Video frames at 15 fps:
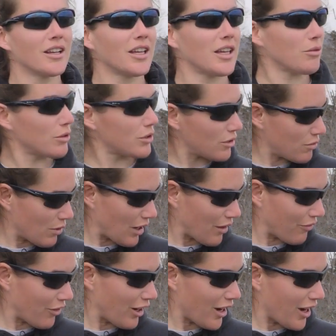he will do
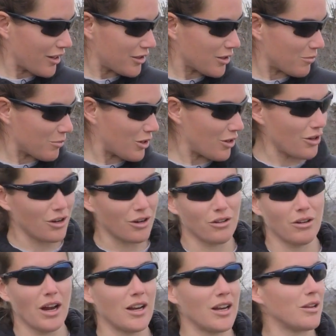whatever I ask him to
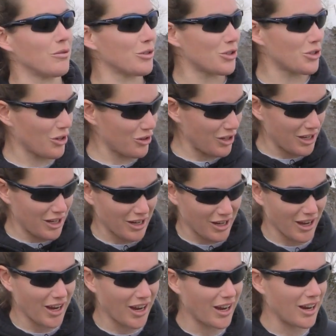do, and he will start thinking
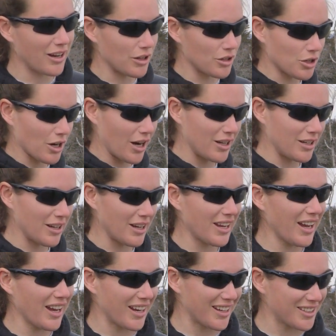ahead and trying to
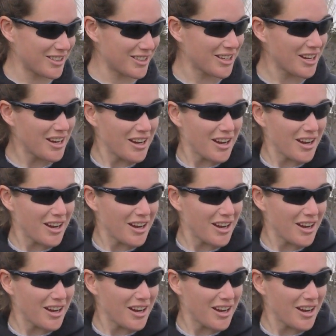guess